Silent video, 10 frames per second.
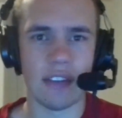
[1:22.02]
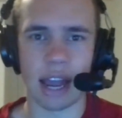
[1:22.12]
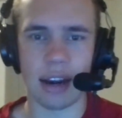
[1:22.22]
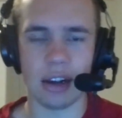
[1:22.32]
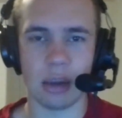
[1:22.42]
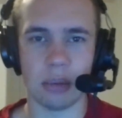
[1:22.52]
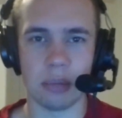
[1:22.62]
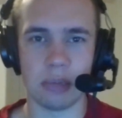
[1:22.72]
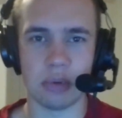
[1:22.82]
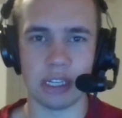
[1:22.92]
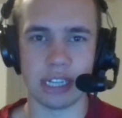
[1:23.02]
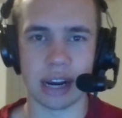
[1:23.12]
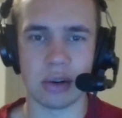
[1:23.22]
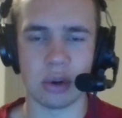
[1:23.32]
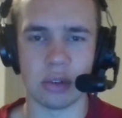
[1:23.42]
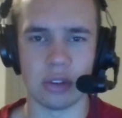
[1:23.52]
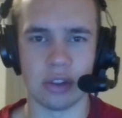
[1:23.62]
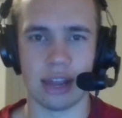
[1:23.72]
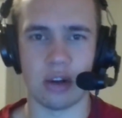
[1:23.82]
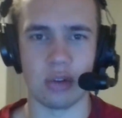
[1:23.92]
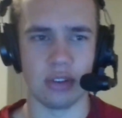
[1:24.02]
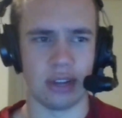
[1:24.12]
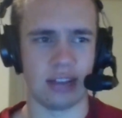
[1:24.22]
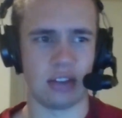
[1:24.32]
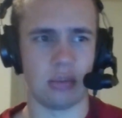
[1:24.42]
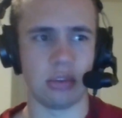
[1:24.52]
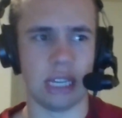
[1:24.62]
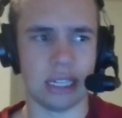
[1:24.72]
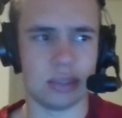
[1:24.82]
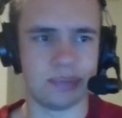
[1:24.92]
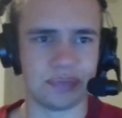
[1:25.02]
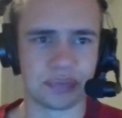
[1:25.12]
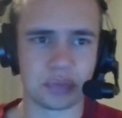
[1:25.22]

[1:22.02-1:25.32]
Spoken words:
had a couple people reach out over the last couple of days.